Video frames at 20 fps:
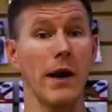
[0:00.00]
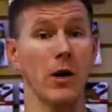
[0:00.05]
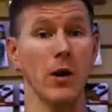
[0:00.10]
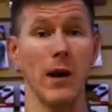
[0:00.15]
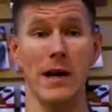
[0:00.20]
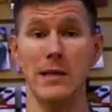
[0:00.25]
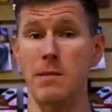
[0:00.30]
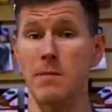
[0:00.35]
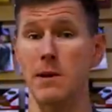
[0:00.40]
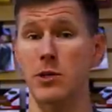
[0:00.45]
you know,
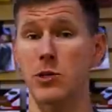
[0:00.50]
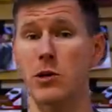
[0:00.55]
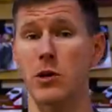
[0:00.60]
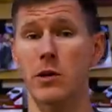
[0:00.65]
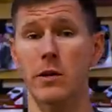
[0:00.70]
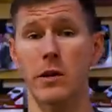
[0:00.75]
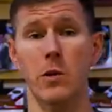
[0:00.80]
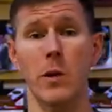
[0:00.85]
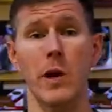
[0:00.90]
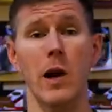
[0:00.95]
as I mentioned
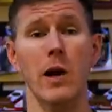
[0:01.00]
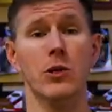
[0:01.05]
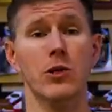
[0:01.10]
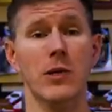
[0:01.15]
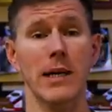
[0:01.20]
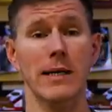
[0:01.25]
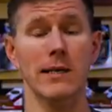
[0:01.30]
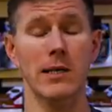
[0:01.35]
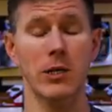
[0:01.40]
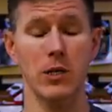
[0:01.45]
earlier, we are
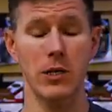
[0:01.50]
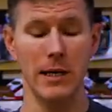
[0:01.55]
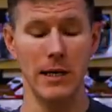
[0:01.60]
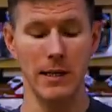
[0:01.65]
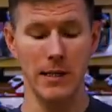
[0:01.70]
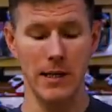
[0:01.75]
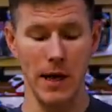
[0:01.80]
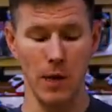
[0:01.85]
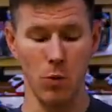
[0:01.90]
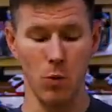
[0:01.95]
transitioning
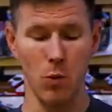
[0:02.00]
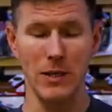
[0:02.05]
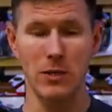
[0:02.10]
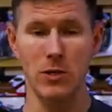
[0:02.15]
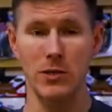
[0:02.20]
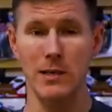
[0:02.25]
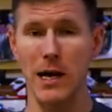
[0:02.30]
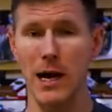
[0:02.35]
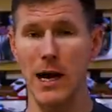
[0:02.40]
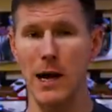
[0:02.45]
into that
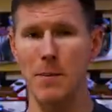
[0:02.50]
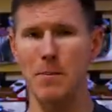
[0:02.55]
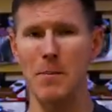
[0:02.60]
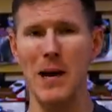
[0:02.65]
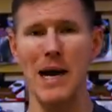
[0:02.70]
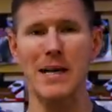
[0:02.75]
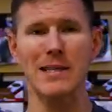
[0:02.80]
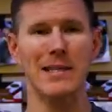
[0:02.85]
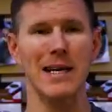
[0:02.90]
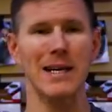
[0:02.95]
winter time.
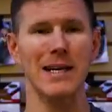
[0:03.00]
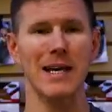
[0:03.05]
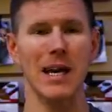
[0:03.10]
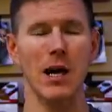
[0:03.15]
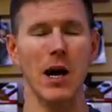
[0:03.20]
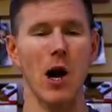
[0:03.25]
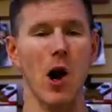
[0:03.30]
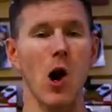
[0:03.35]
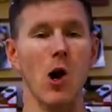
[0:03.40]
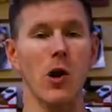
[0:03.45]
Bass tend to
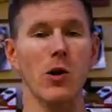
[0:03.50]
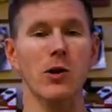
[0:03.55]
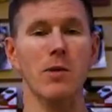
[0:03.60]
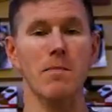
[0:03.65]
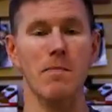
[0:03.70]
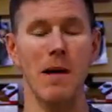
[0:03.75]
get a harder